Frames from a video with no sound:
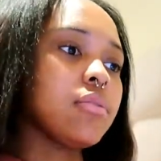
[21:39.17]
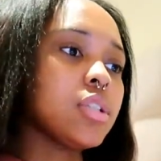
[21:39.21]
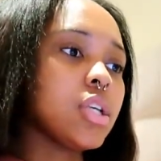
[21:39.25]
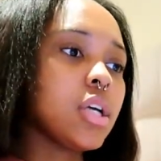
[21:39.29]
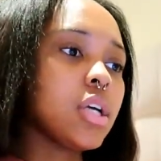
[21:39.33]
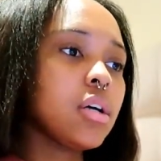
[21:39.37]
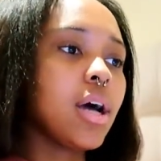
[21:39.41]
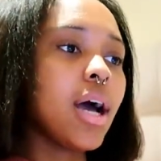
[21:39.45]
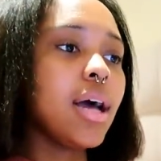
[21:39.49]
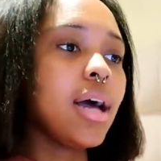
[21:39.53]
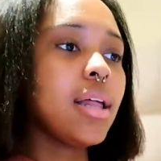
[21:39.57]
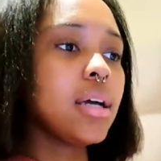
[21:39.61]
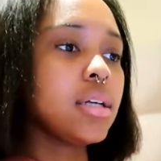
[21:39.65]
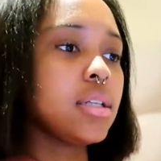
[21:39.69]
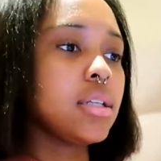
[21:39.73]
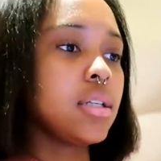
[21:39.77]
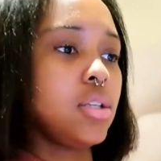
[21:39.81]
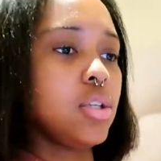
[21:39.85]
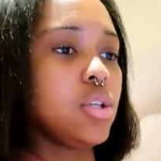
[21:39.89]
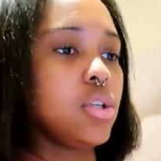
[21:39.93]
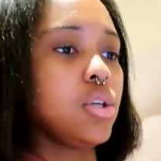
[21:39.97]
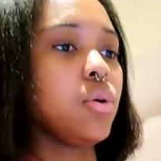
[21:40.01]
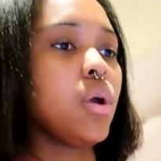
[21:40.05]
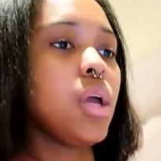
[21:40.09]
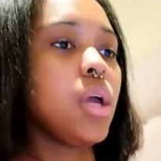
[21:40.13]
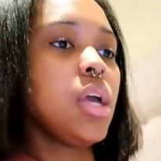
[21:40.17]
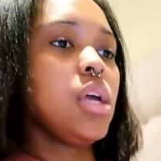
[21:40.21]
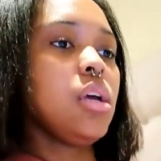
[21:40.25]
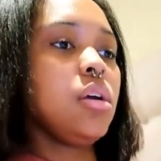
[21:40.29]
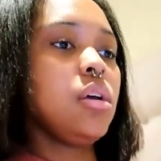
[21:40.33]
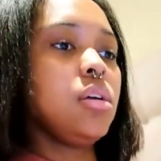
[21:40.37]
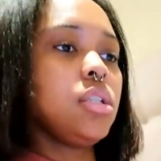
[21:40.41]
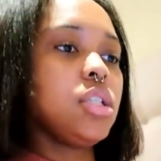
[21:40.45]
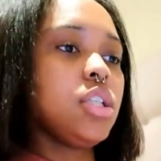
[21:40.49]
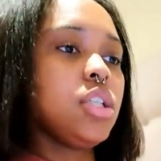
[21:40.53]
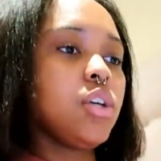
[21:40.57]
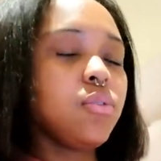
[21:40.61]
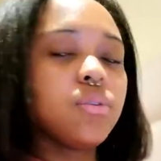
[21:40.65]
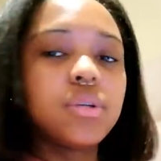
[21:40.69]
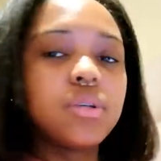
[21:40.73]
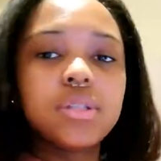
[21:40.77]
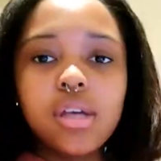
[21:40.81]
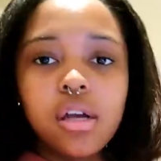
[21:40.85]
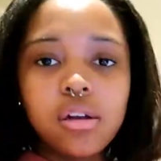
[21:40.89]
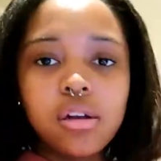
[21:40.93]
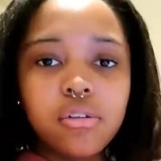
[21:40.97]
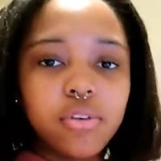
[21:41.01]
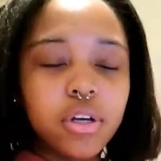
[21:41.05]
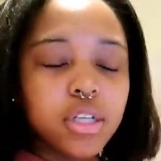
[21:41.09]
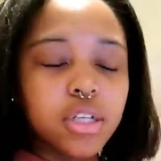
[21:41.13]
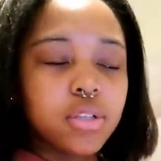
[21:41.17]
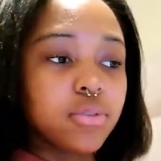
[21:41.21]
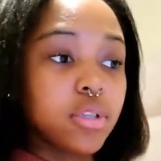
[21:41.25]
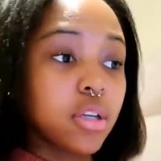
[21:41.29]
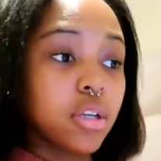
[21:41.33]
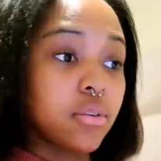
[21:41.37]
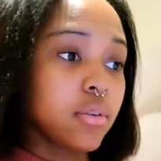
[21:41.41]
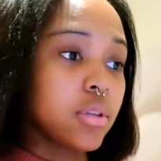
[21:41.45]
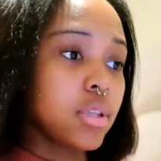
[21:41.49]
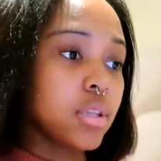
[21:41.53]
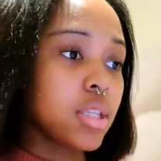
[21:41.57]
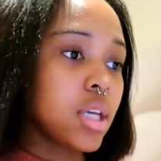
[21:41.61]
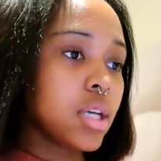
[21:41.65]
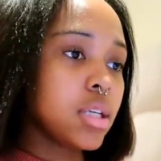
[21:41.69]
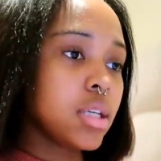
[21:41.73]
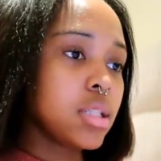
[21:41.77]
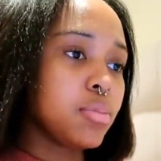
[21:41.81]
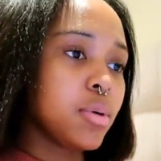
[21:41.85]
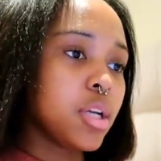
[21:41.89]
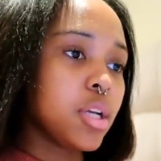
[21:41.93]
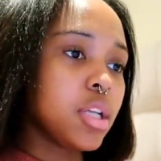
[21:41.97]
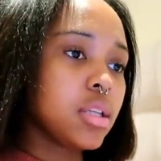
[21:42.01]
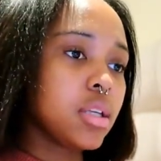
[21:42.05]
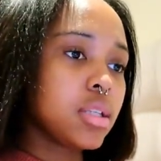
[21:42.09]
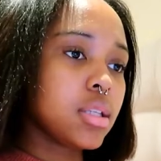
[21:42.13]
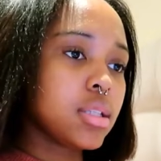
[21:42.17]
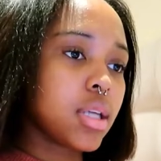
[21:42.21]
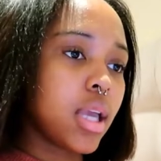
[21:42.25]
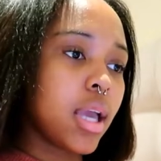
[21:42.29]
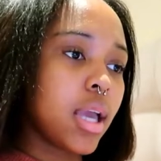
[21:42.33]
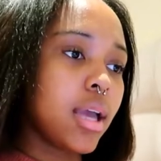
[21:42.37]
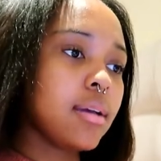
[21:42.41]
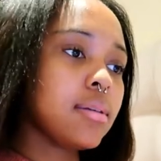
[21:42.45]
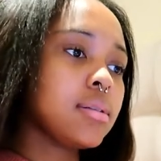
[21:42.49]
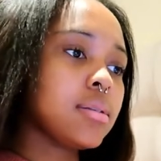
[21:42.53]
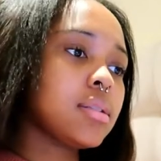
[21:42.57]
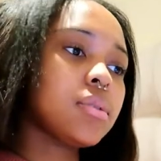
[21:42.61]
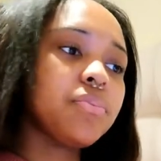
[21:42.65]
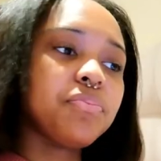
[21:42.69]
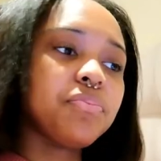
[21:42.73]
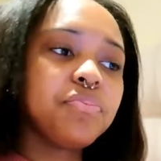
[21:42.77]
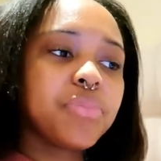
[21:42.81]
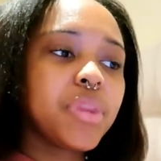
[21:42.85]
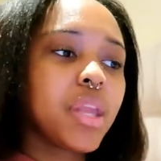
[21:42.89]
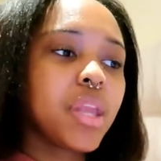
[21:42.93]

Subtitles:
So I like to do different sound effects for different things, but in this case,